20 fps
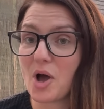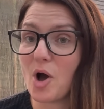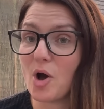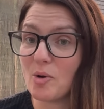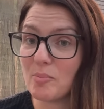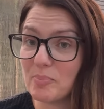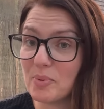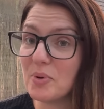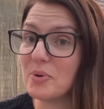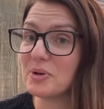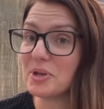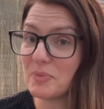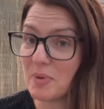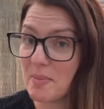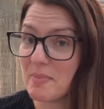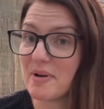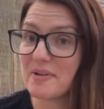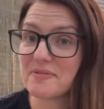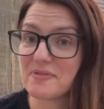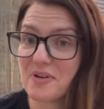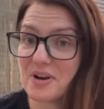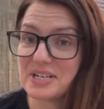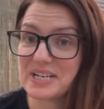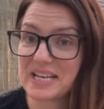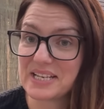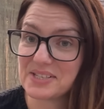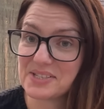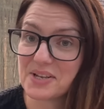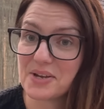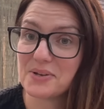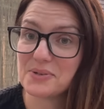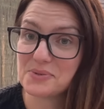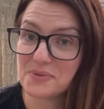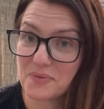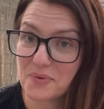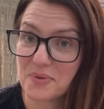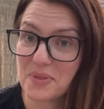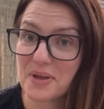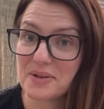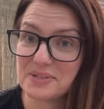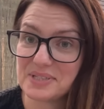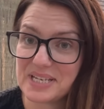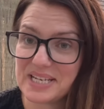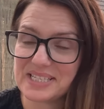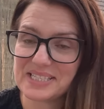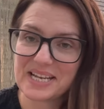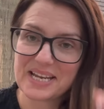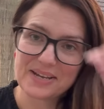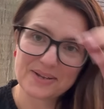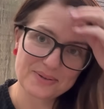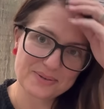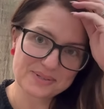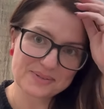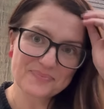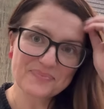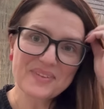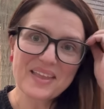I'll bore you on my Friday sews with all those details.